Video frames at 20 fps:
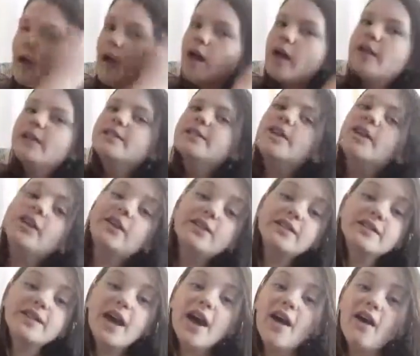And it
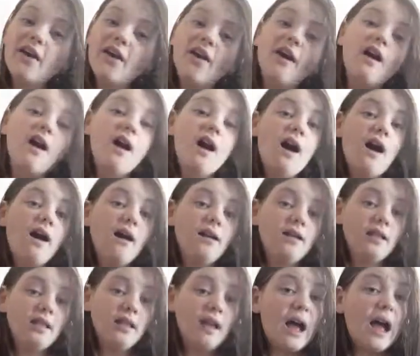turns out
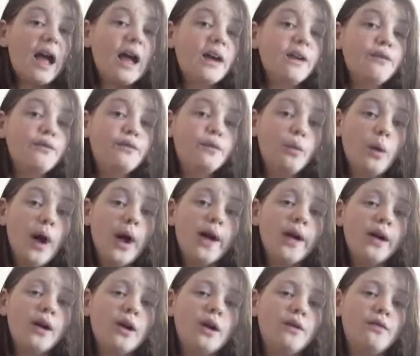a live
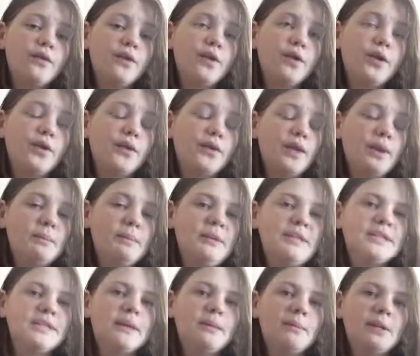wire, and if you don't know what that
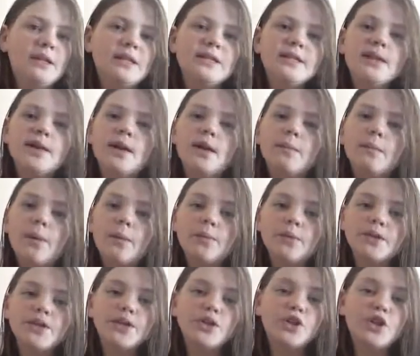means
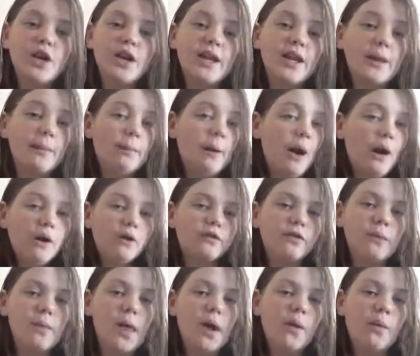people are still trying to get power
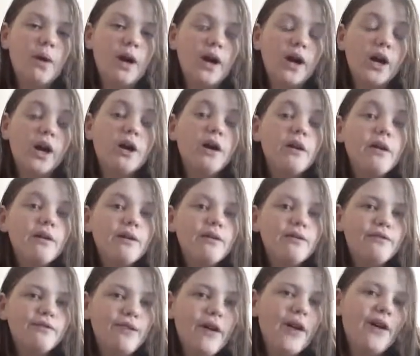from that wire,
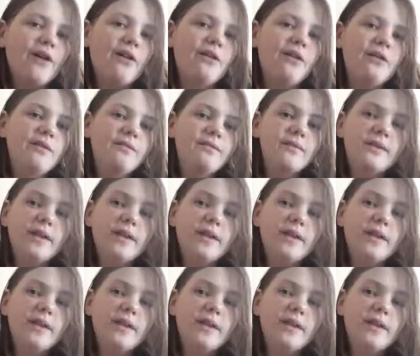fell.